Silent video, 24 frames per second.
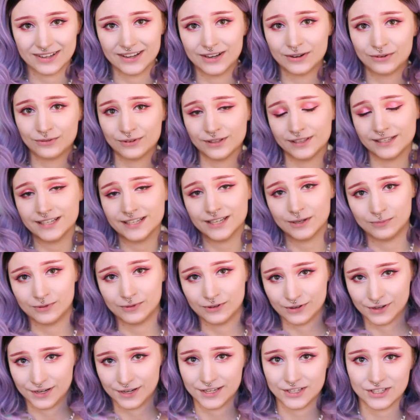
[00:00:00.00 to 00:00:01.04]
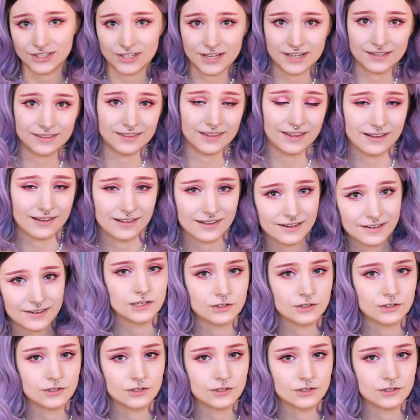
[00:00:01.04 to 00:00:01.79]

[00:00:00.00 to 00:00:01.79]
I really appreciate that.